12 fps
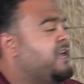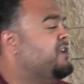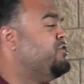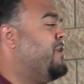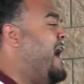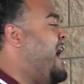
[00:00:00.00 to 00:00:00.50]

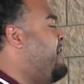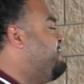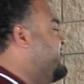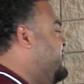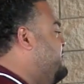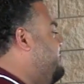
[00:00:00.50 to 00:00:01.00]
is you
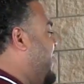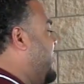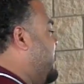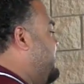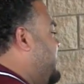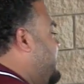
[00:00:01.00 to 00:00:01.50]
have to
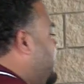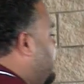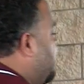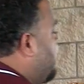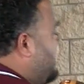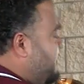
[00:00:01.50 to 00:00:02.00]
develop
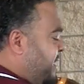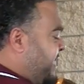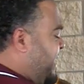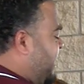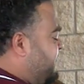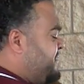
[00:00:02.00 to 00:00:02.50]
the
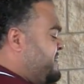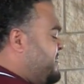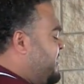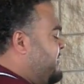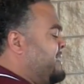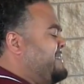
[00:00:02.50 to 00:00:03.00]

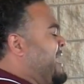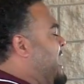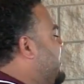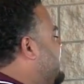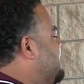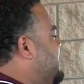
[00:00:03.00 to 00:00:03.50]
gifts, the
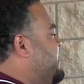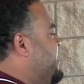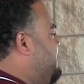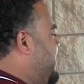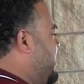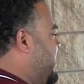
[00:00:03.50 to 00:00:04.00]
talents, and
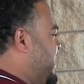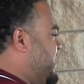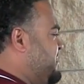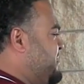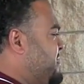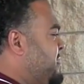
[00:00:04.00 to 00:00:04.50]
the
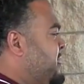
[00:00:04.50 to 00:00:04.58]
abilities.